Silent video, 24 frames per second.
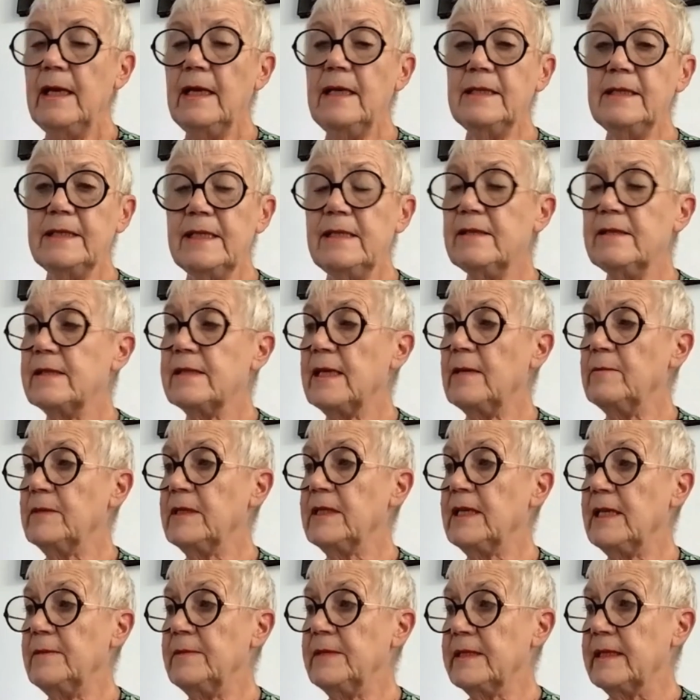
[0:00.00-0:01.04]
It is
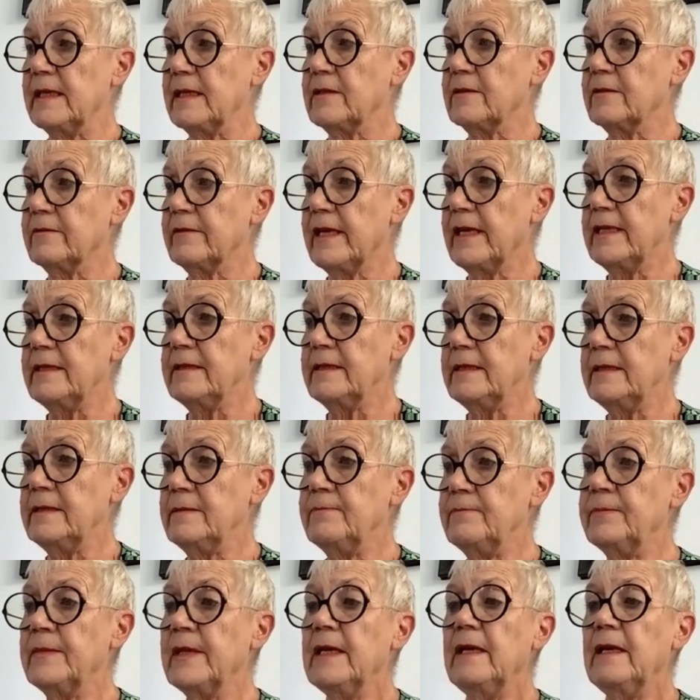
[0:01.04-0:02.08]
sometimes decorated
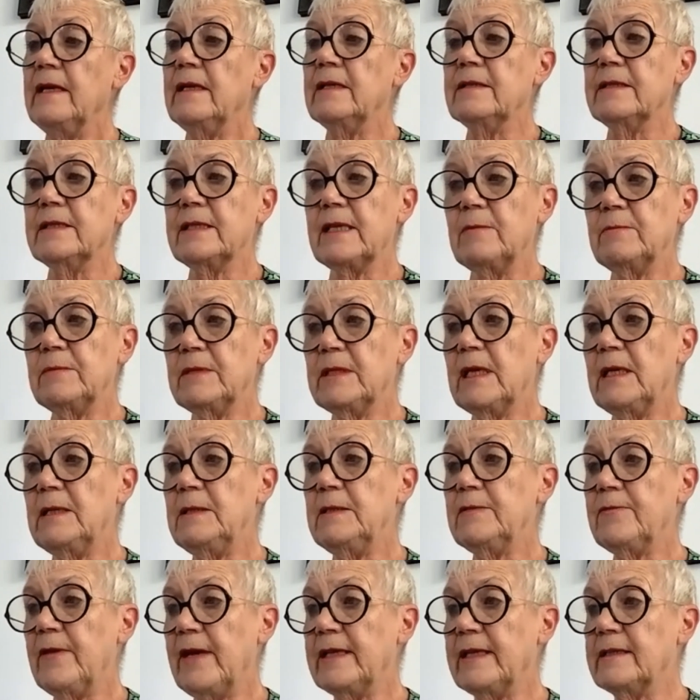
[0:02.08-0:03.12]
and
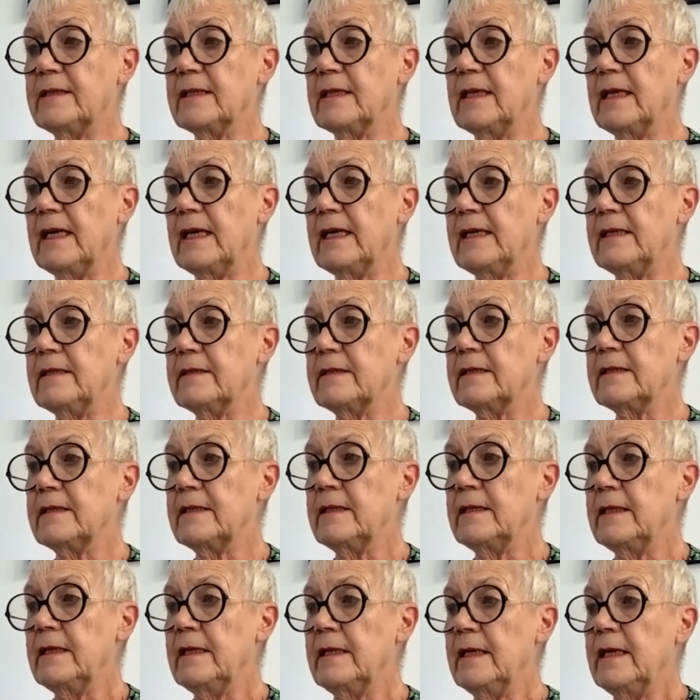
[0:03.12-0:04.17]
sometimes vandalized,
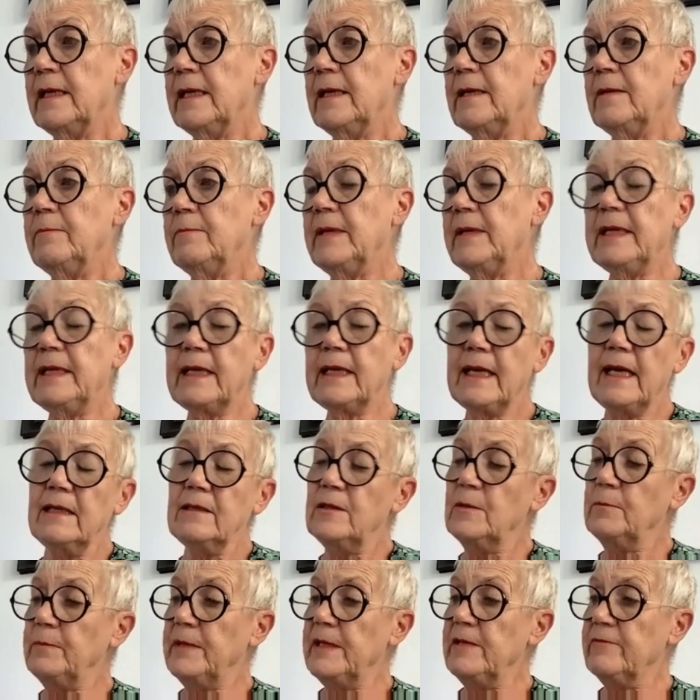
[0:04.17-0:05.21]
but it
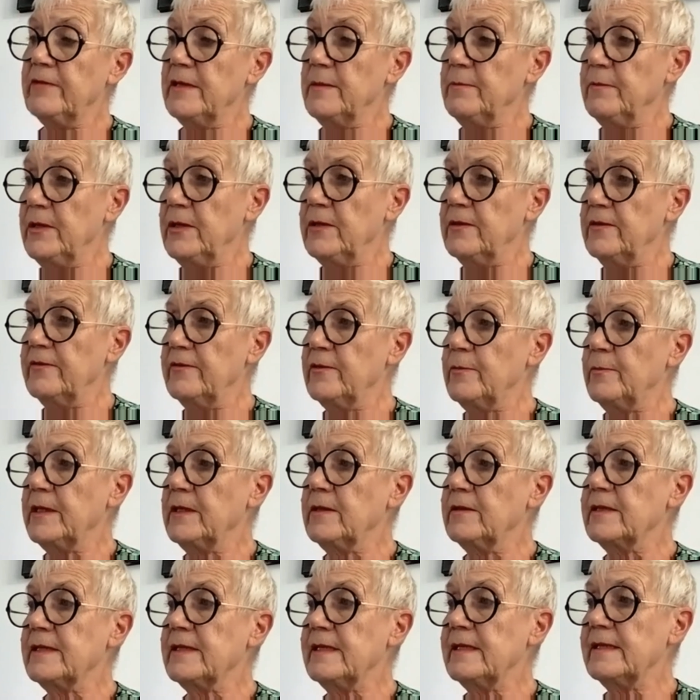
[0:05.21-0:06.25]
cannot be removed
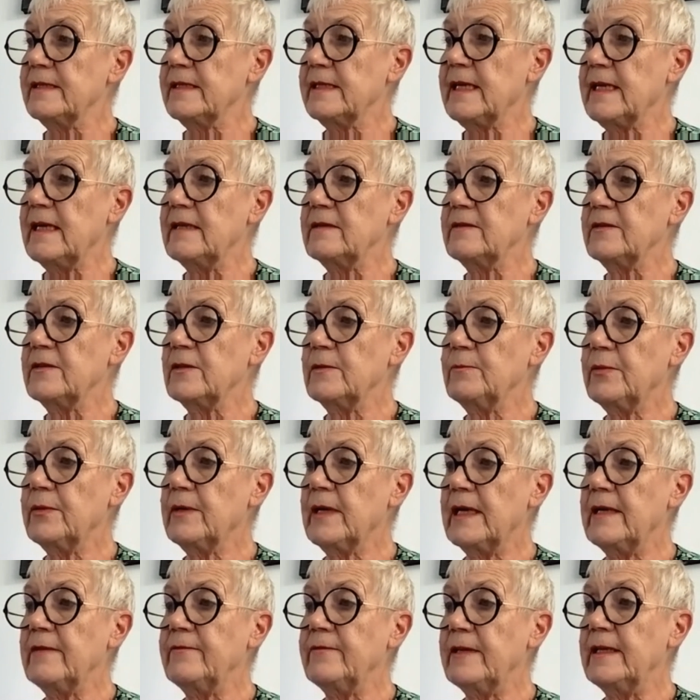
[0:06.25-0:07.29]
because it stands on
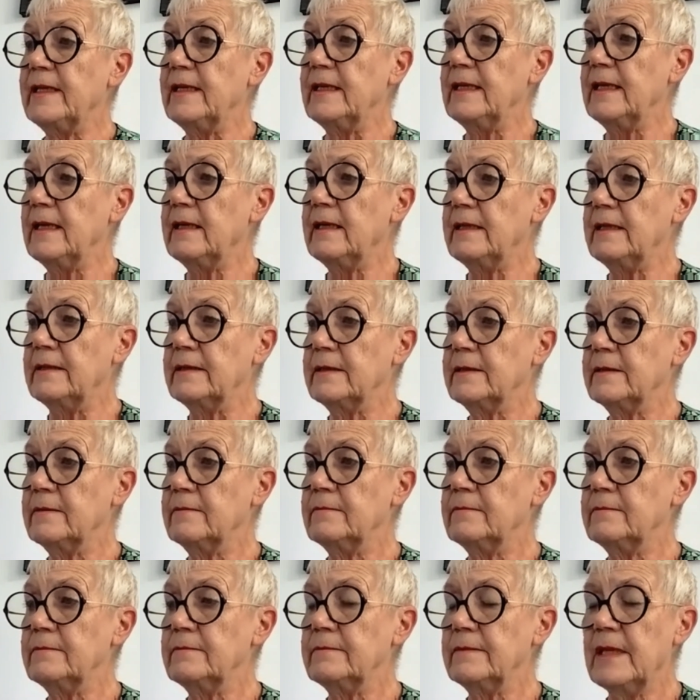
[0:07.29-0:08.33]
private land.
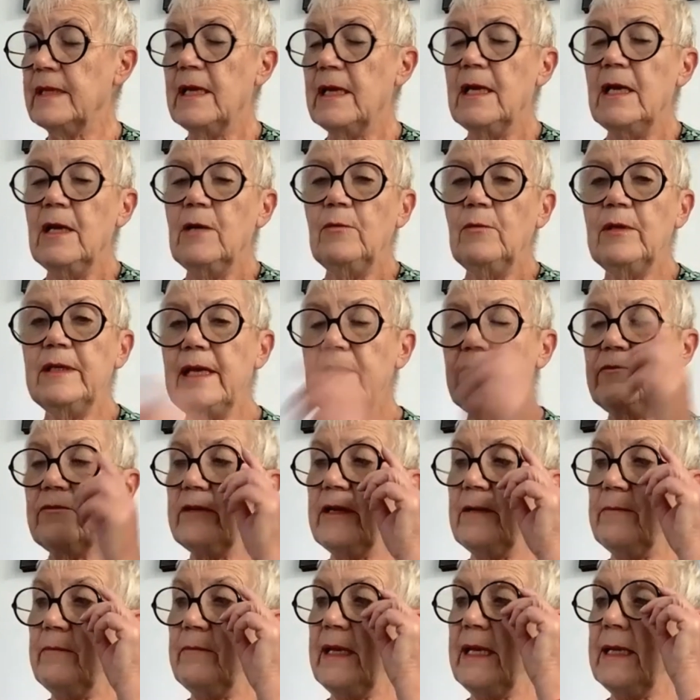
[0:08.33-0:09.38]
Whatever
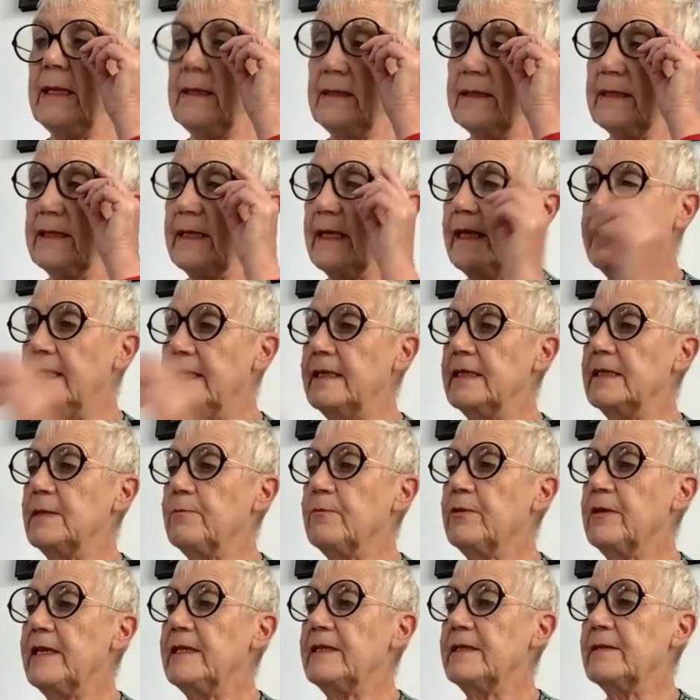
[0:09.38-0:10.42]
it means in its
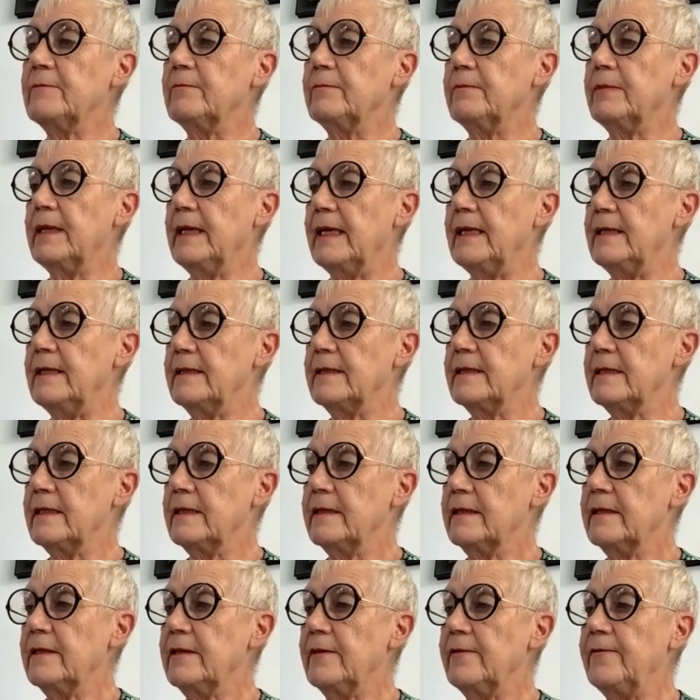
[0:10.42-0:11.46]
present place,
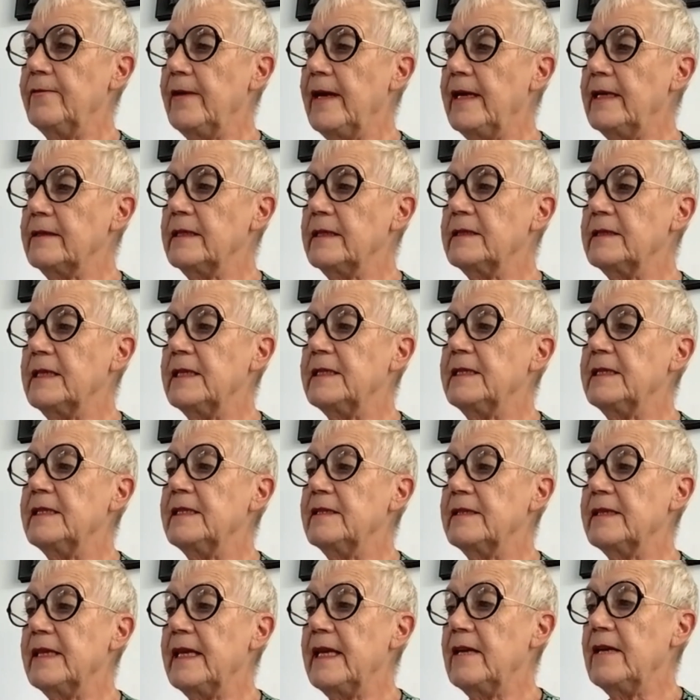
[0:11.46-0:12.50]
the fact that it
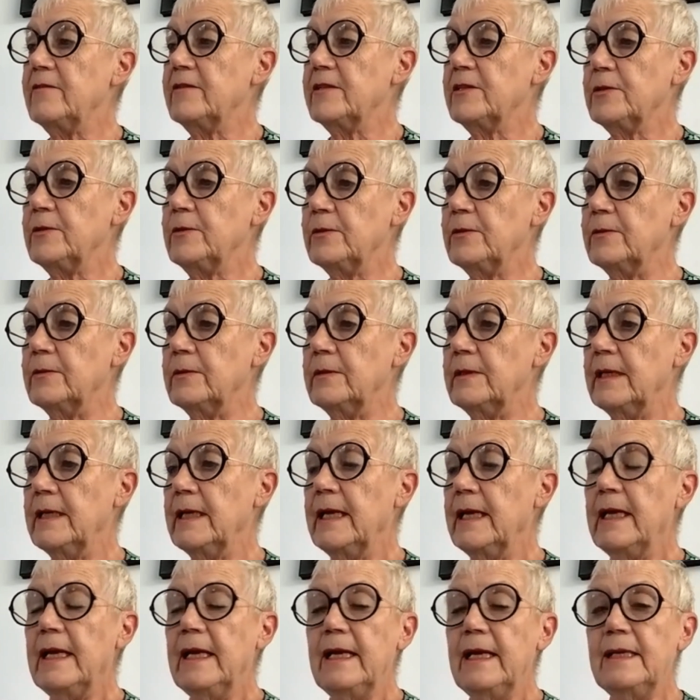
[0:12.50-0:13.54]
is there at all
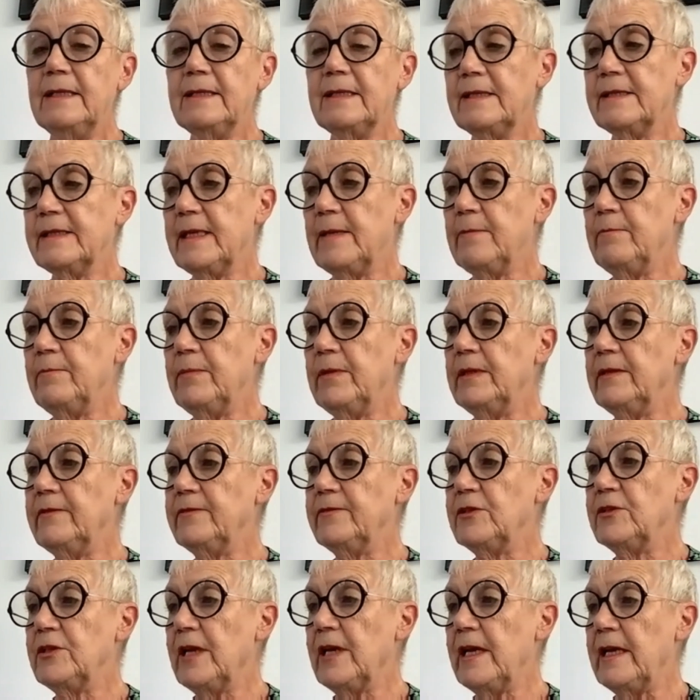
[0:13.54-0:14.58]
is a symbol
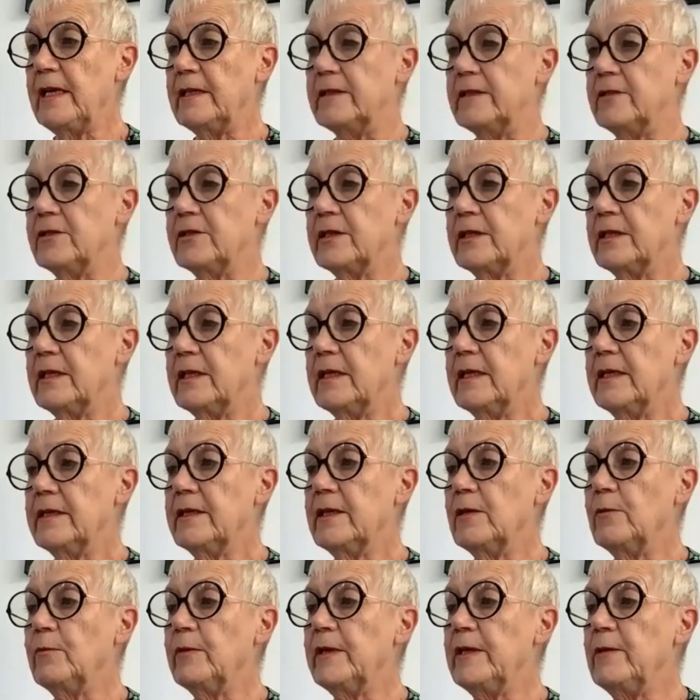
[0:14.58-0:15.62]
of change
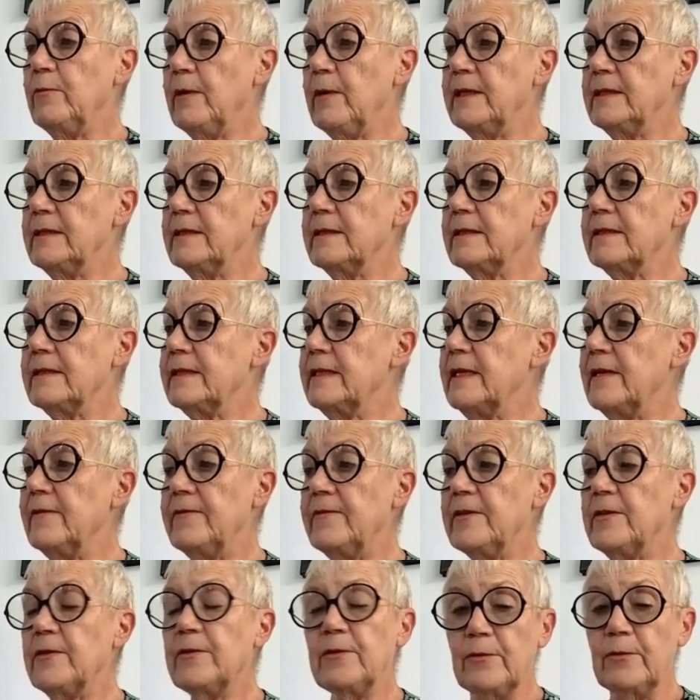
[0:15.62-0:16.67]
that we once
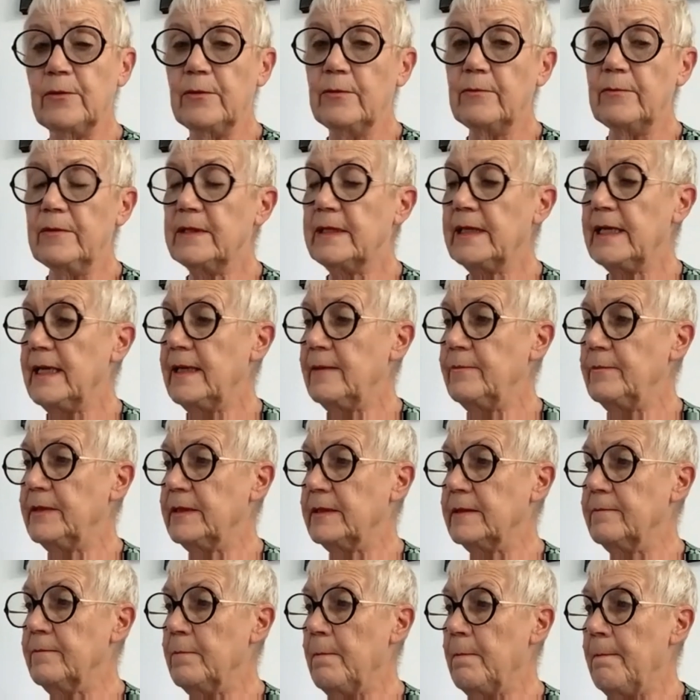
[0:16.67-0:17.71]
never thought would
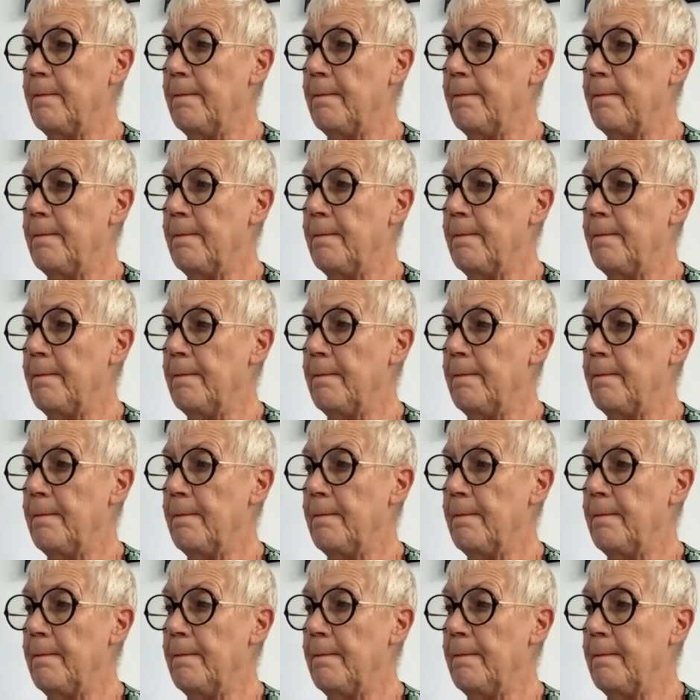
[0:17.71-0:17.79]
happen.